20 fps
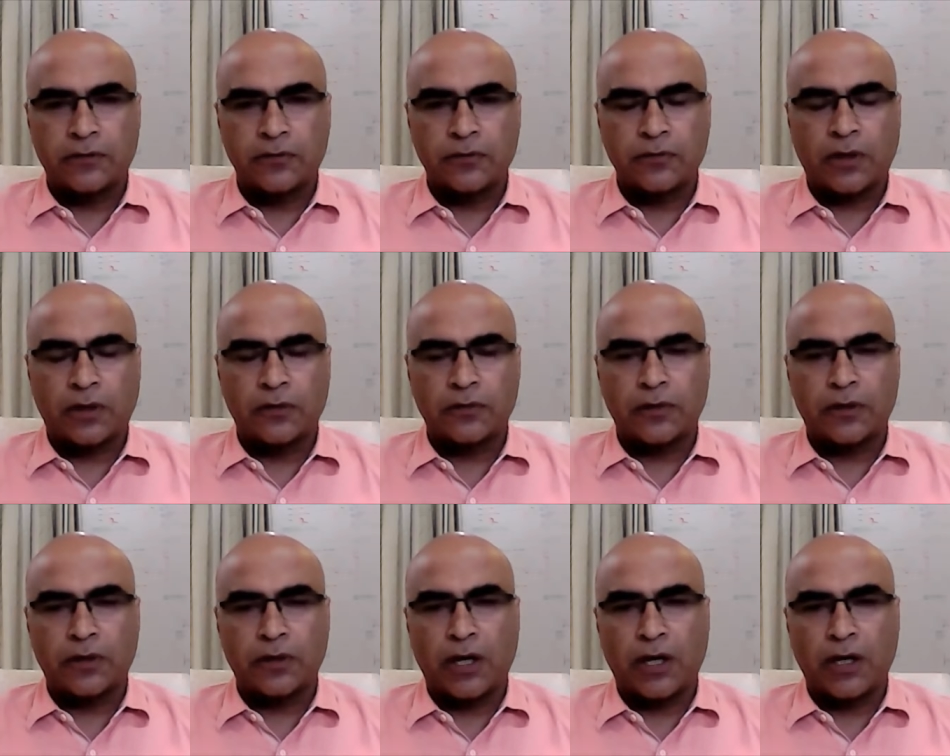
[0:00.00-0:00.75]

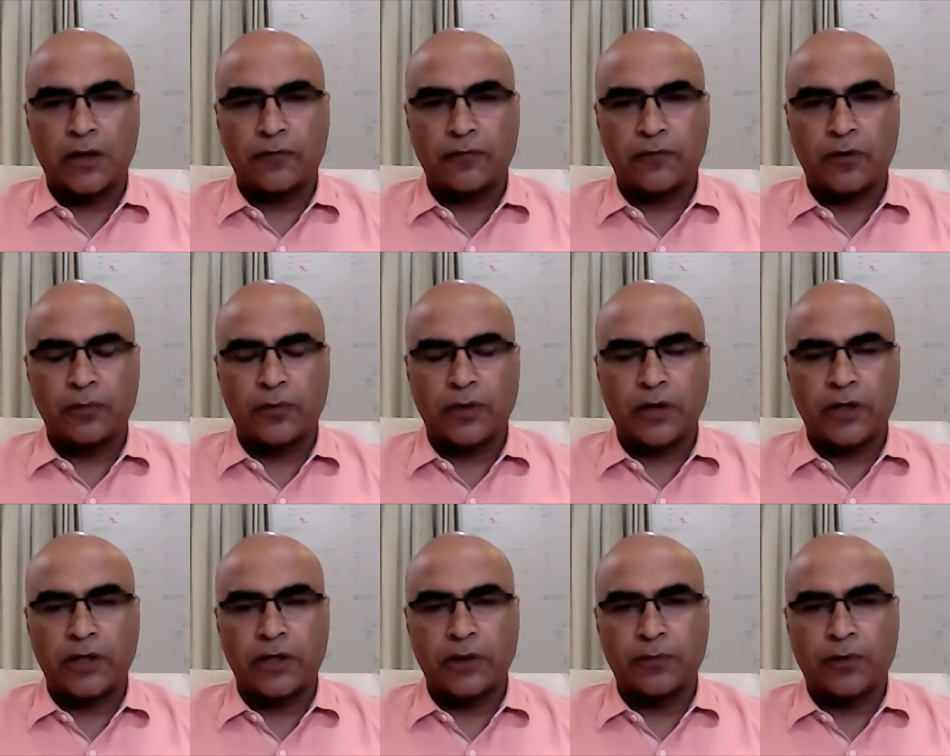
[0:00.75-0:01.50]
2009 from
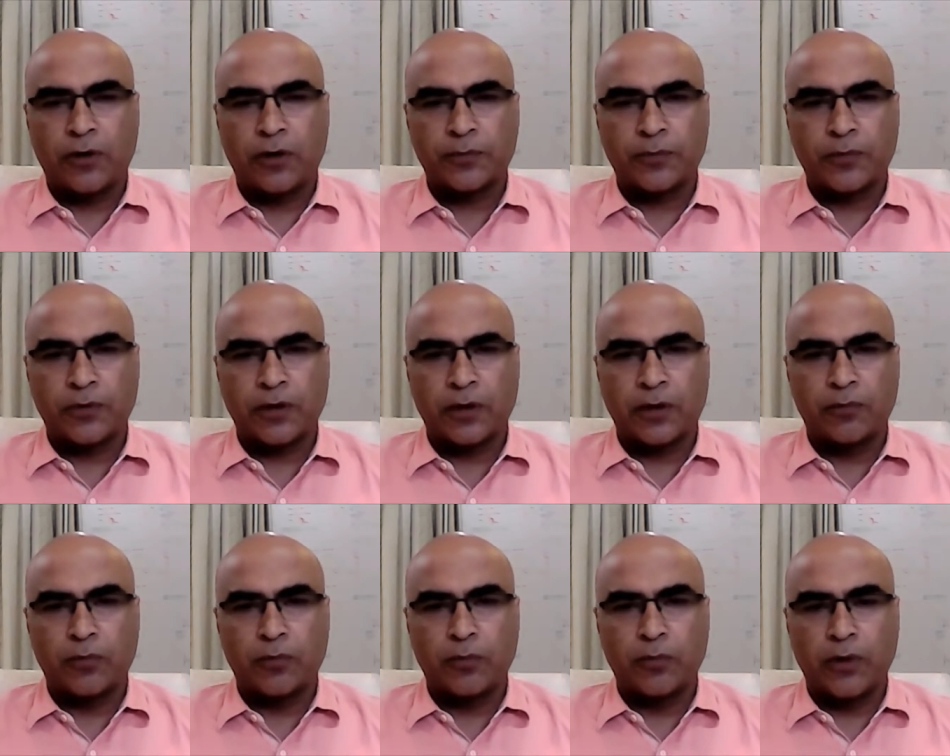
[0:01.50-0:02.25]
KEM Hospital,
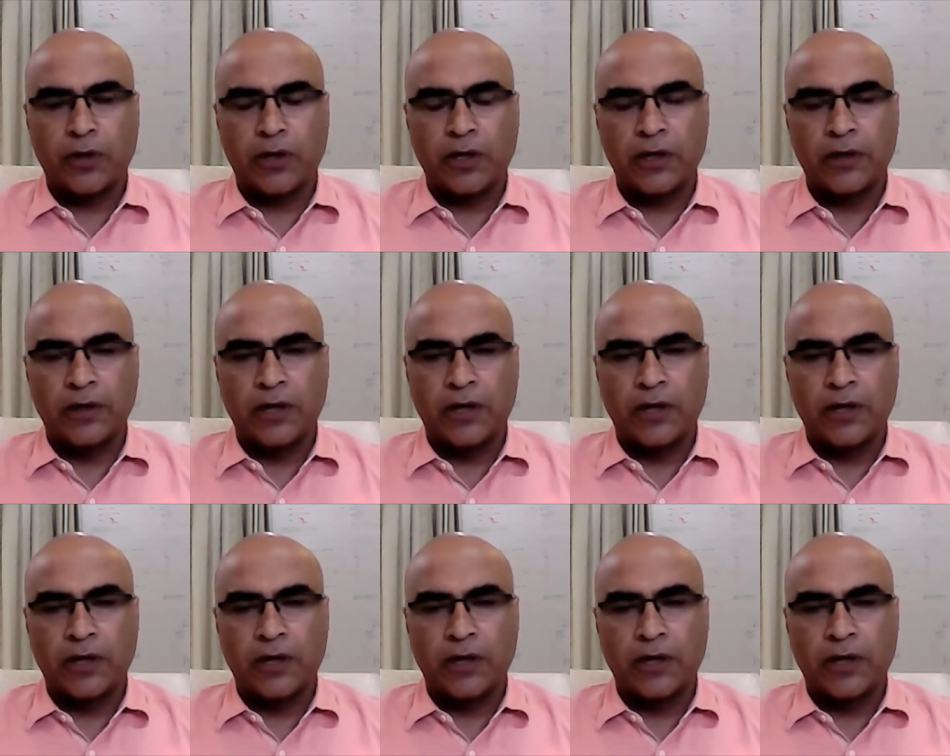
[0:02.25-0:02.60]
Mumbai.